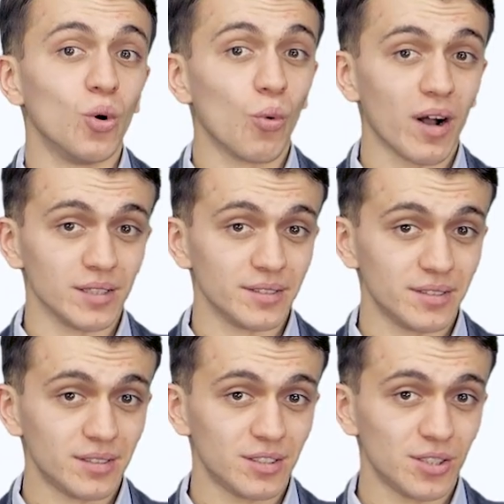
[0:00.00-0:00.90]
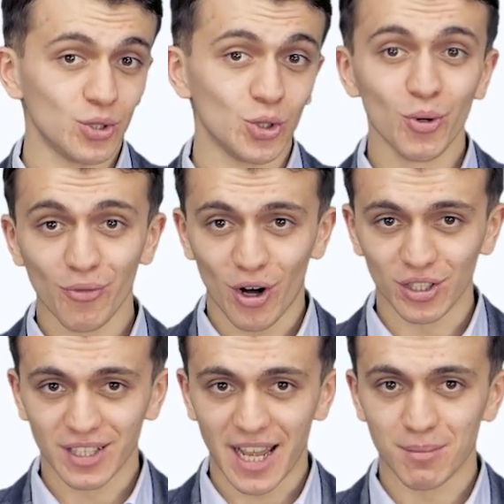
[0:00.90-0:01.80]
Well, to move
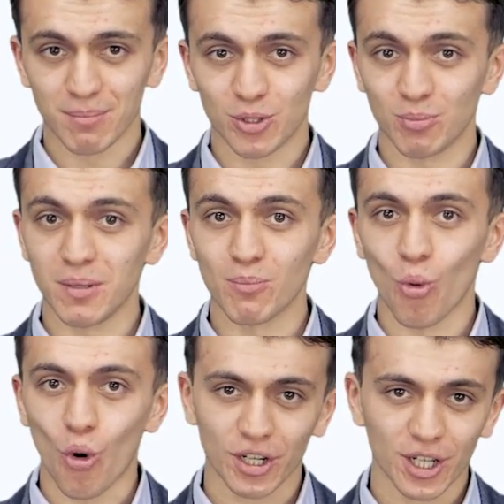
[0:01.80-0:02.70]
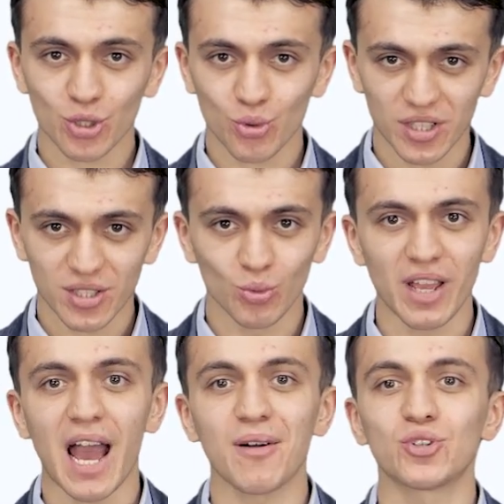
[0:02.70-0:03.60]
on and to be more concrete, we
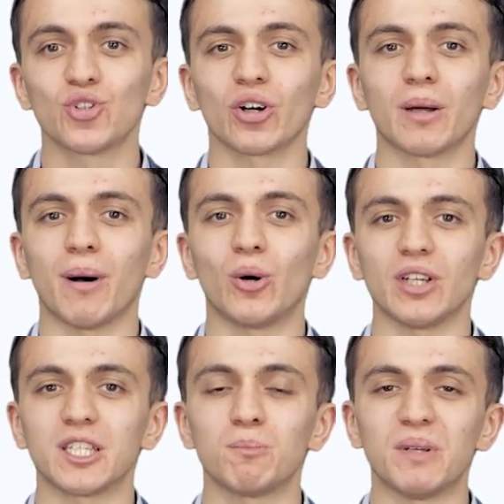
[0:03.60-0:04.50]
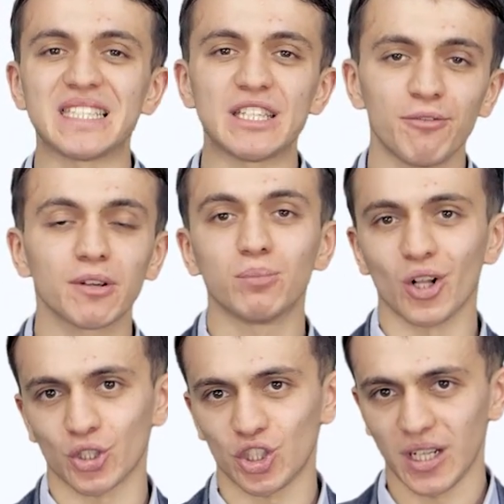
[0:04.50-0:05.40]
have to talk about a specific
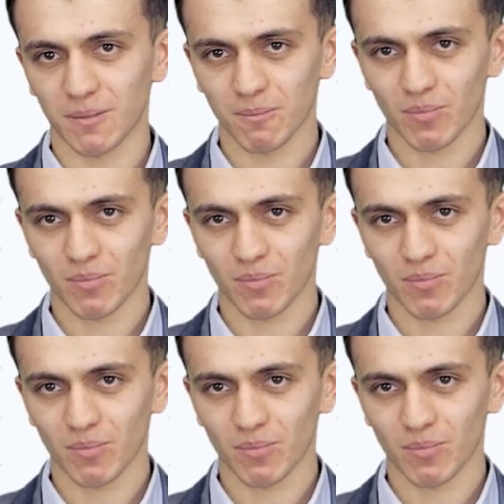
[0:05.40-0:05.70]
blockchain.